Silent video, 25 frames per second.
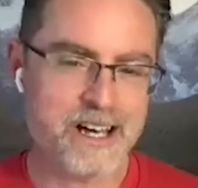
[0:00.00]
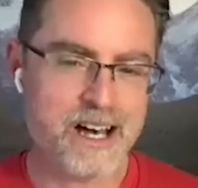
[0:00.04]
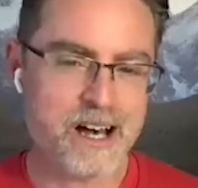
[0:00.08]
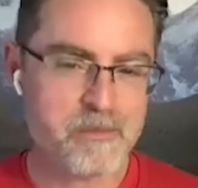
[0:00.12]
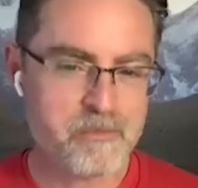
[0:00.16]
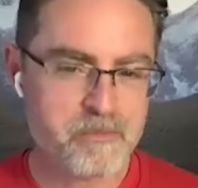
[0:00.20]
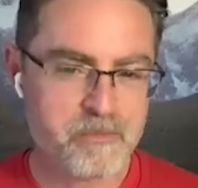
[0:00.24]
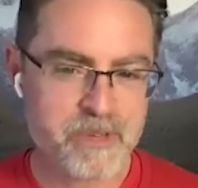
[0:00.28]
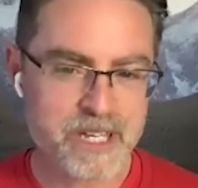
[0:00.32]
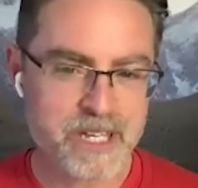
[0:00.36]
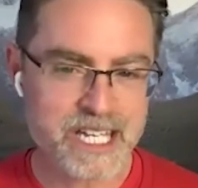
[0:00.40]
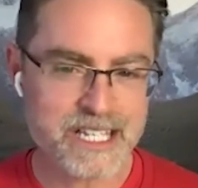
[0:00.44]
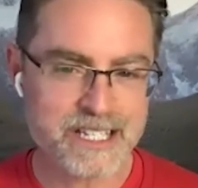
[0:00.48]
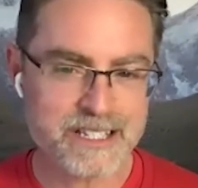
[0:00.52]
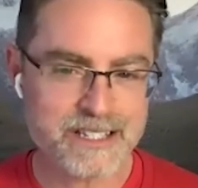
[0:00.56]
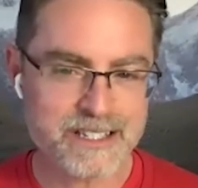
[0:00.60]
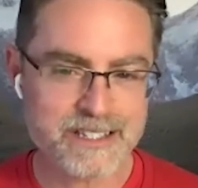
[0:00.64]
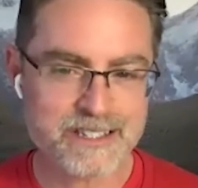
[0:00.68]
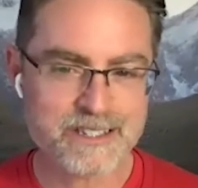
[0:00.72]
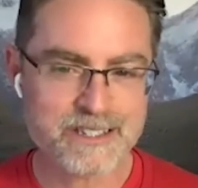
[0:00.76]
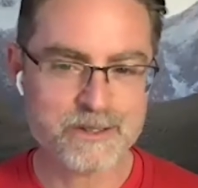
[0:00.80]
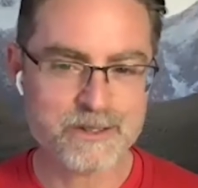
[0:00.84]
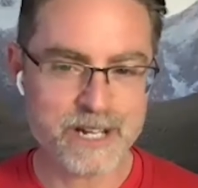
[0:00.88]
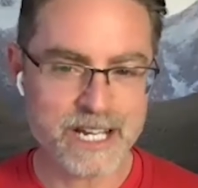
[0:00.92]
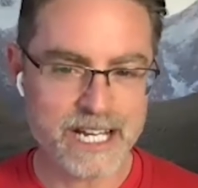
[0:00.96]
upbeat,
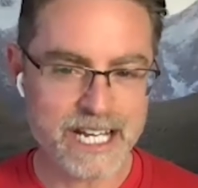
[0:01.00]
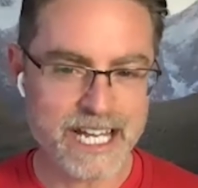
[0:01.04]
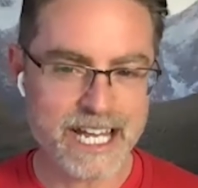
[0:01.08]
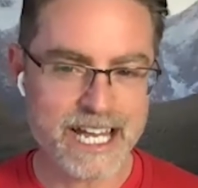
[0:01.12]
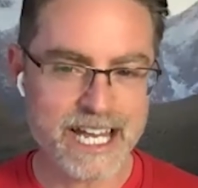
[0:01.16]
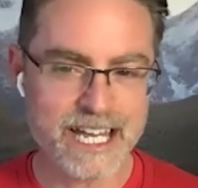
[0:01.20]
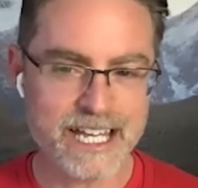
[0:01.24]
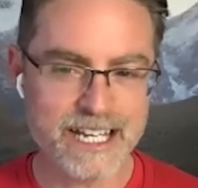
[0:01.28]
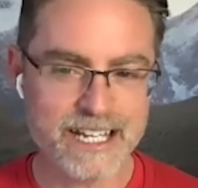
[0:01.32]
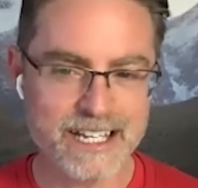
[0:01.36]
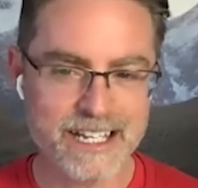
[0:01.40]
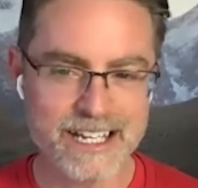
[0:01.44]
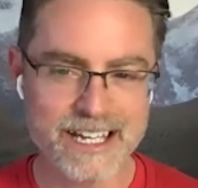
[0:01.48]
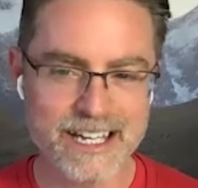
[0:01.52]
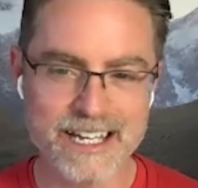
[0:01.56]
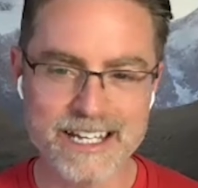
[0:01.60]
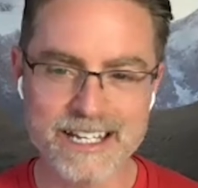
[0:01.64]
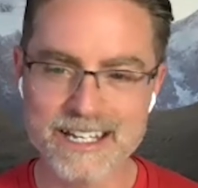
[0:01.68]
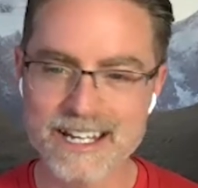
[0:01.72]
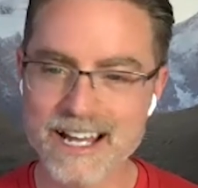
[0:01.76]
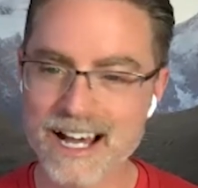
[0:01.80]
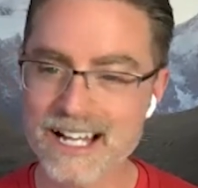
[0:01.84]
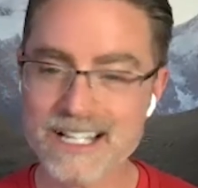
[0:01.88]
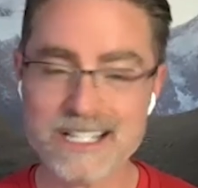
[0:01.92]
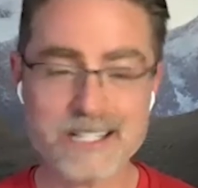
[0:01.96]
straight ahead,
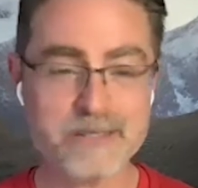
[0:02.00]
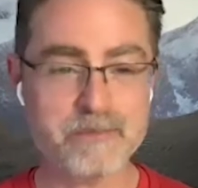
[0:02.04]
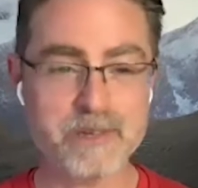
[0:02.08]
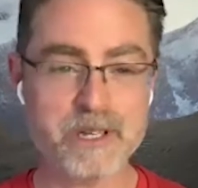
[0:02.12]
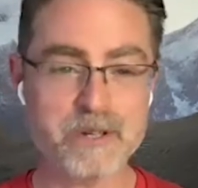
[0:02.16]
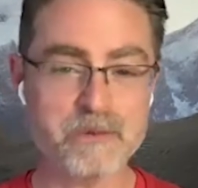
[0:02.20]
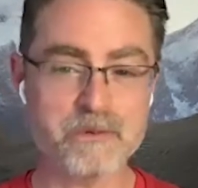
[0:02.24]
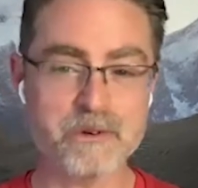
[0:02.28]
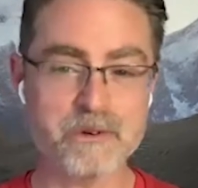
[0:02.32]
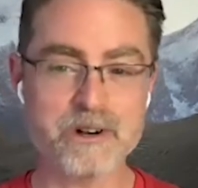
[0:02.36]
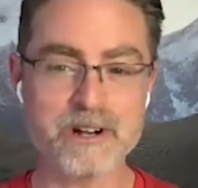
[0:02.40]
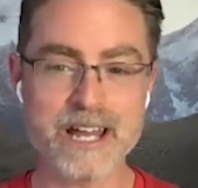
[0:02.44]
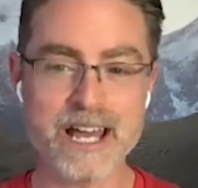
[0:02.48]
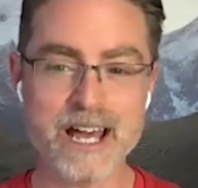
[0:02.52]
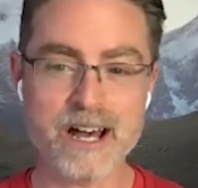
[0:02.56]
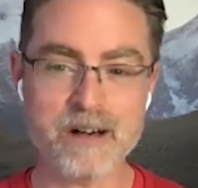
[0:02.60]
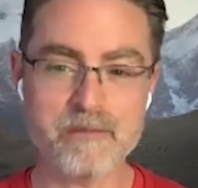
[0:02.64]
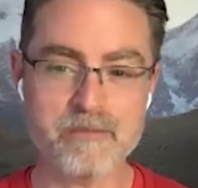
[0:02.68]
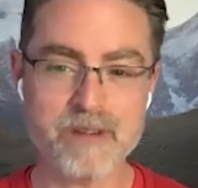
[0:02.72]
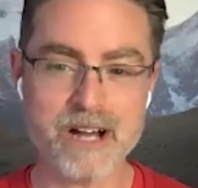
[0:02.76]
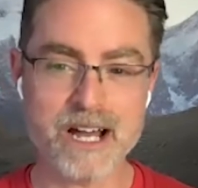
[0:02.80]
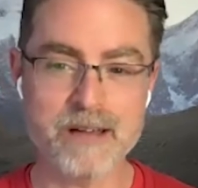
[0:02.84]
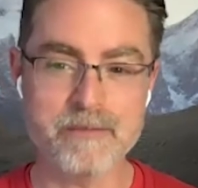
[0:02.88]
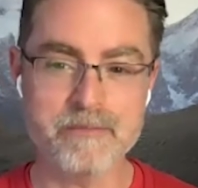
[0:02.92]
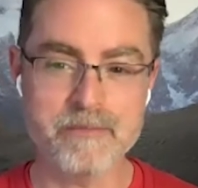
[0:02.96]
and not to be worn out
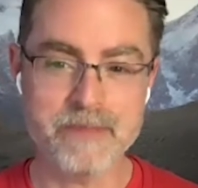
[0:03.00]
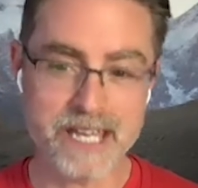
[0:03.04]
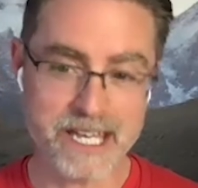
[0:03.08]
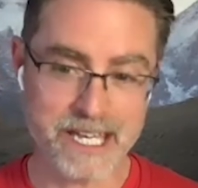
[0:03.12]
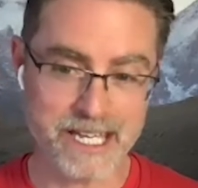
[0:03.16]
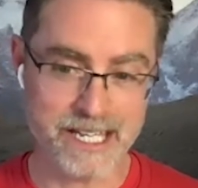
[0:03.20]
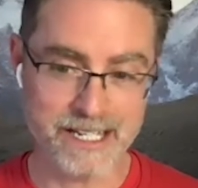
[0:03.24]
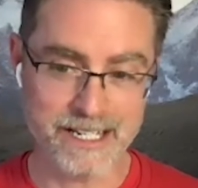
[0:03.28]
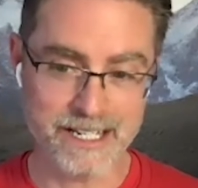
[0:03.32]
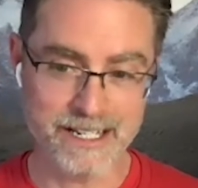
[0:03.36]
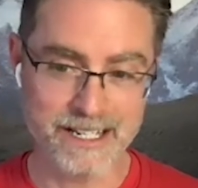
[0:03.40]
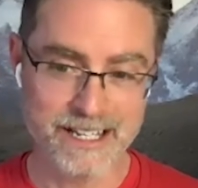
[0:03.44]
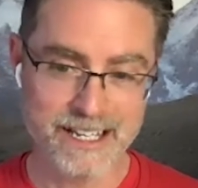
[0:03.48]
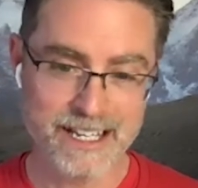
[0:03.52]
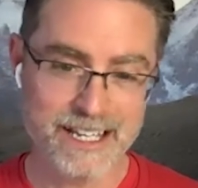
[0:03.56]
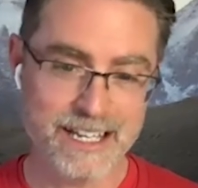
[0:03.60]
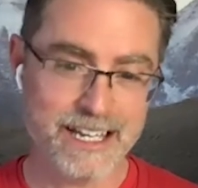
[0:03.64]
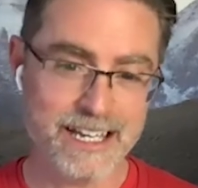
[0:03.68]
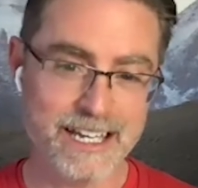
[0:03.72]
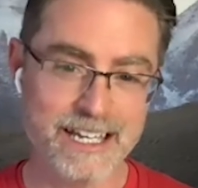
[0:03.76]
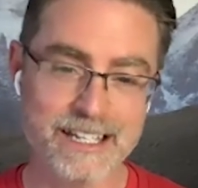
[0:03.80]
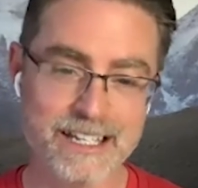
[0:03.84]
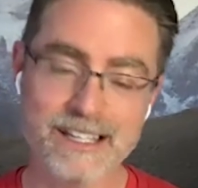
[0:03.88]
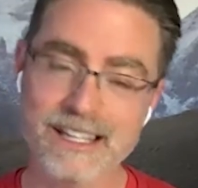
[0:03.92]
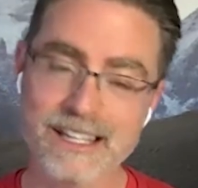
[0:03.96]
by men,
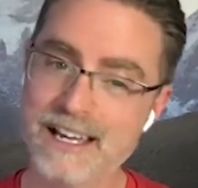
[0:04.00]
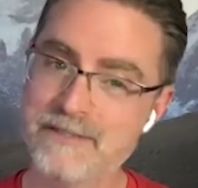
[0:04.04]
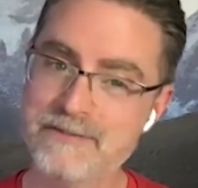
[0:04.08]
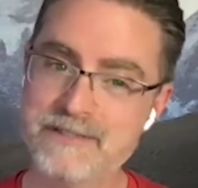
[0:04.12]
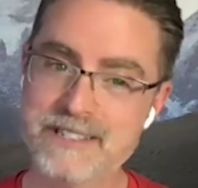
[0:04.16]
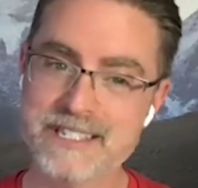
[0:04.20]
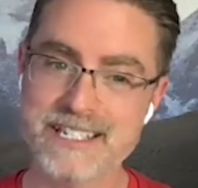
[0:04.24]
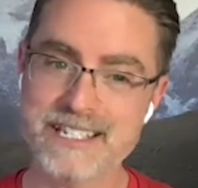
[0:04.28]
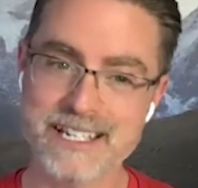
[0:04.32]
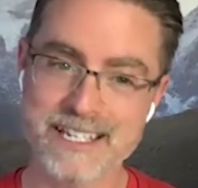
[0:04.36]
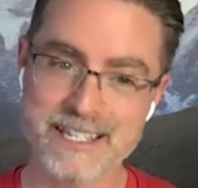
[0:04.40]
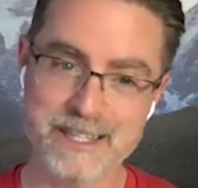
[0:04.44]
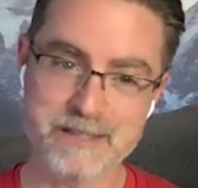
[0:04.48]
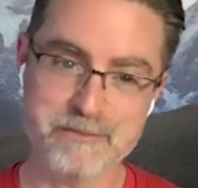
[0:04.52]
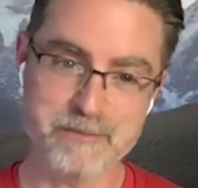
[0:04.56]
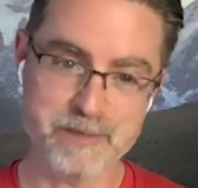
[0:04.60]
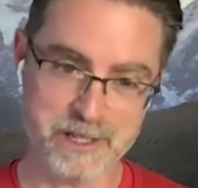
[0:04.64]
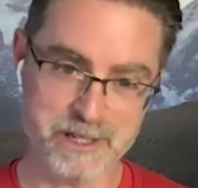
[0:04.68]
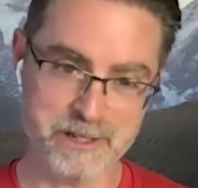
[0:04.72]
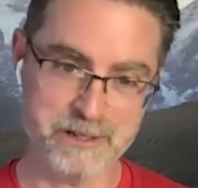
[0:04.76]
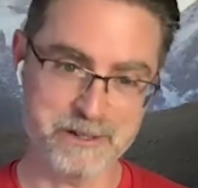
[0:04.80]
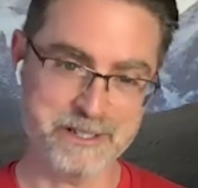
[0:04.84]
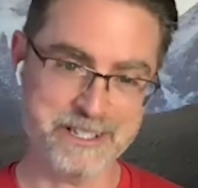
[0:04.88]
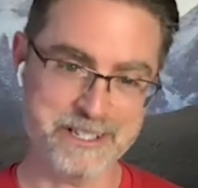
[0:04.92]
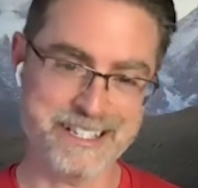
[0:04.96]
and left singing the
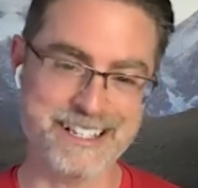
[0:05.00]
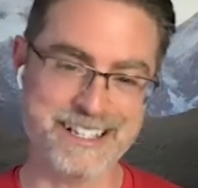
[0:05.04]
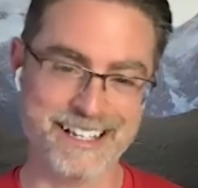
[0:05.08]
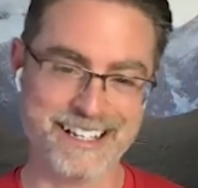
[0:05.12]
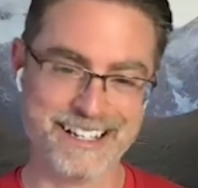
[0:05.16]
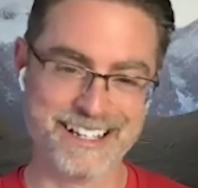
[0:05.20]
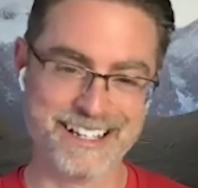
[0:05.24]
blues."